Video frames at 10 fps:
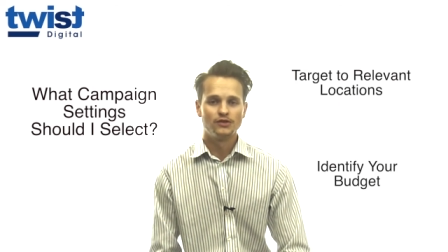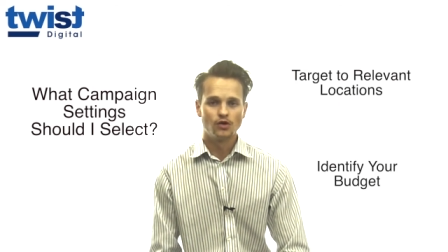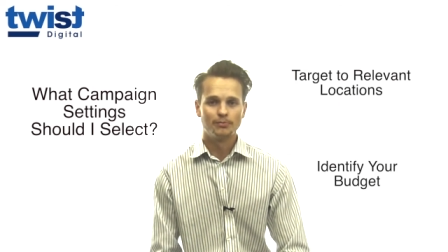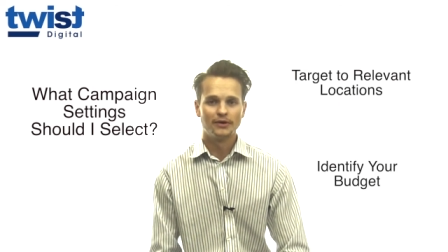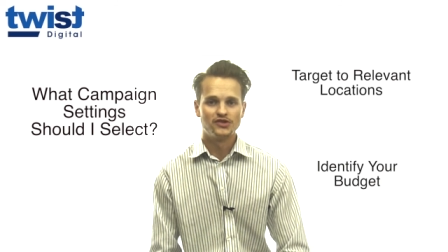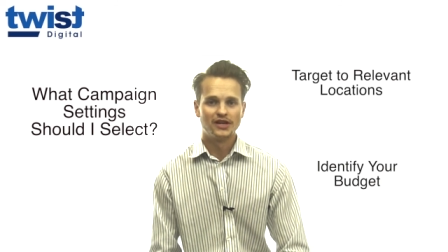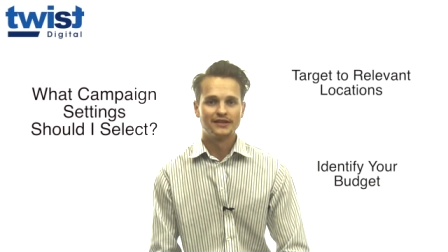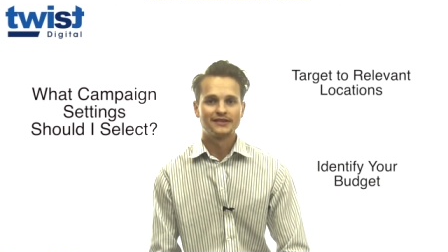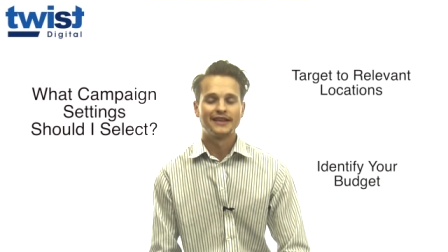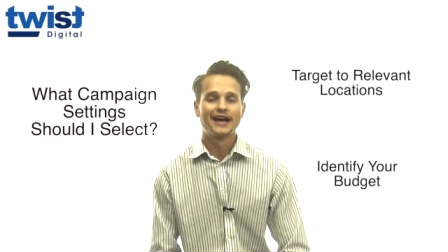your
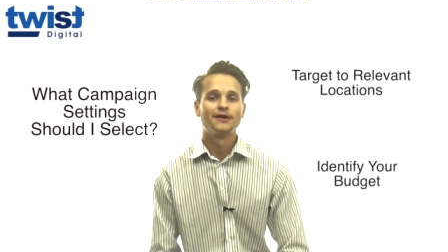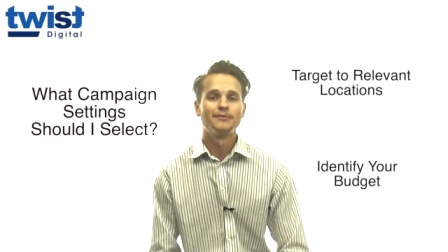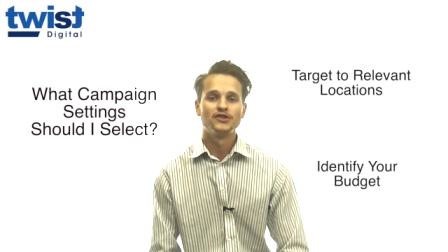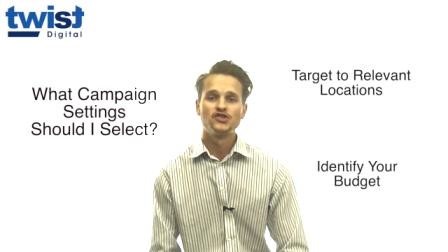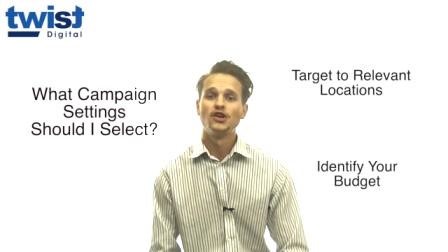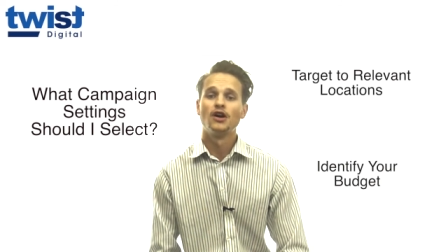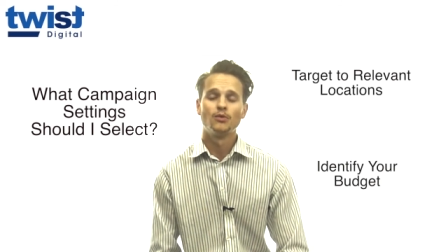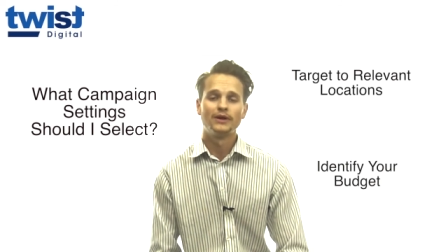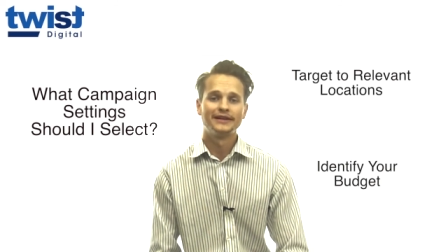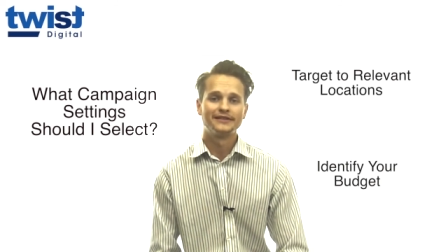budget and how much you're
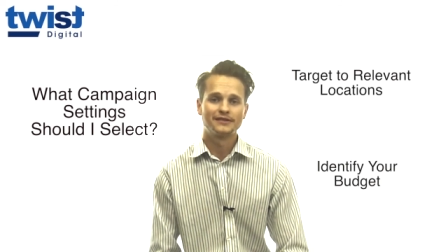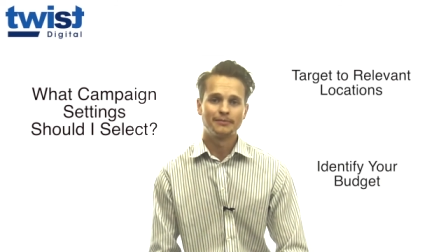willing to